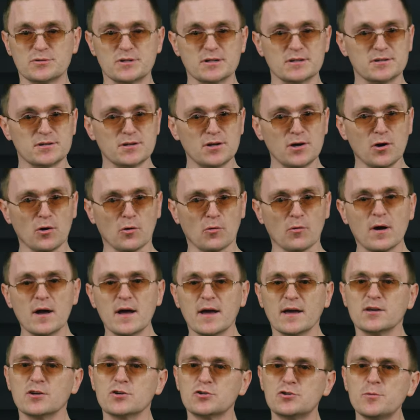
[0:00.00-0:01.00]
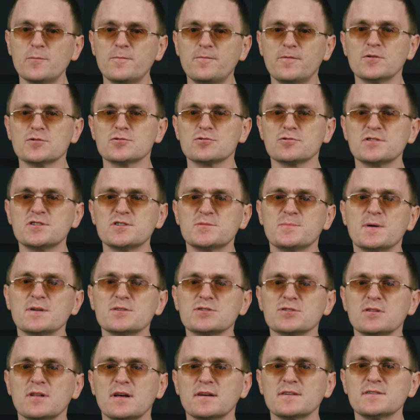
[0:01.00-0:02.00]
didn't know, YouTube features
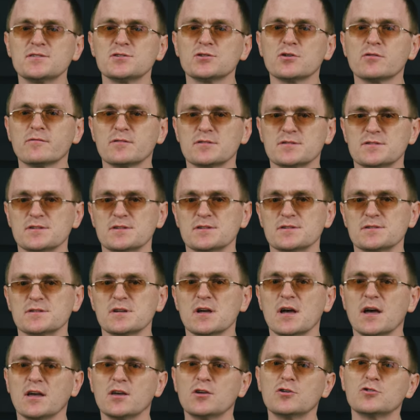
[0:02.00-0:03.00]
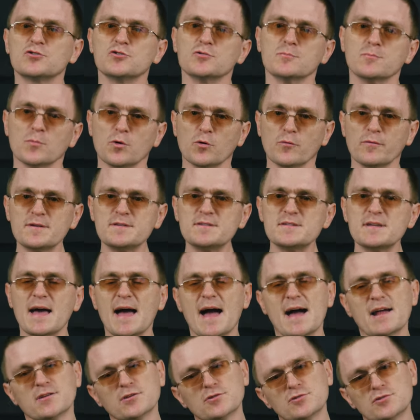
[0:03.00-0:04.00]
specialized services YouTube Movies
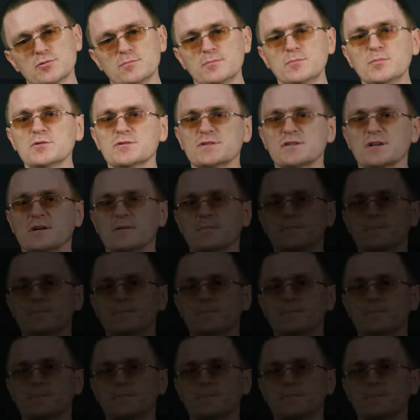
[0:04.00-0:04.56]
and YouTube Music.